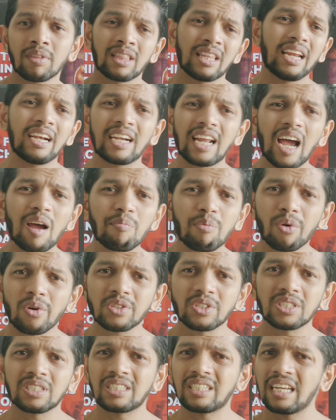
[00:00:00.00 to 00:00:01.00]
The entire
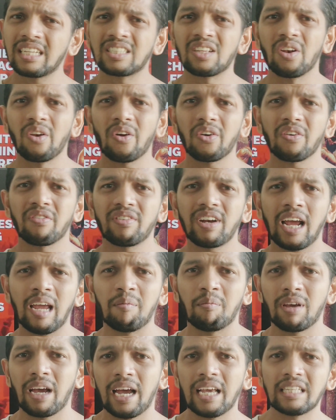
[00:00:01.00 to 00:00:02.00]
process takes a lot of
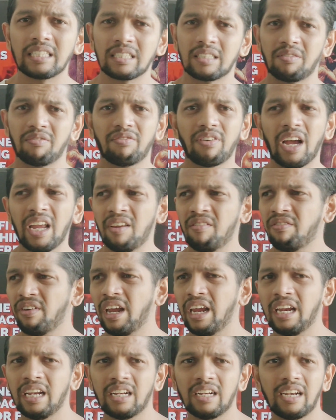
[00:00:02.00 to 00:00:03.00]
time, guys. 5,
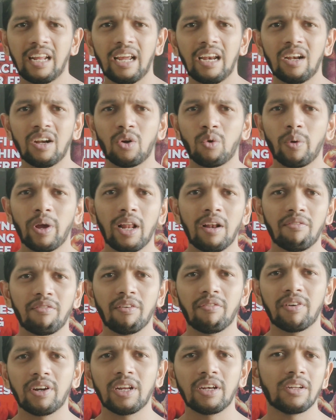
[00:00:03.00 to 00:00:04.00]
8, 10, 12,
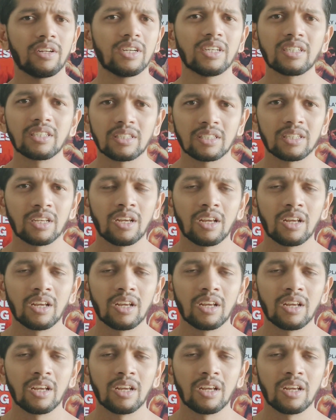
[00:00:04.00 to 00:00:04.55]
15 years.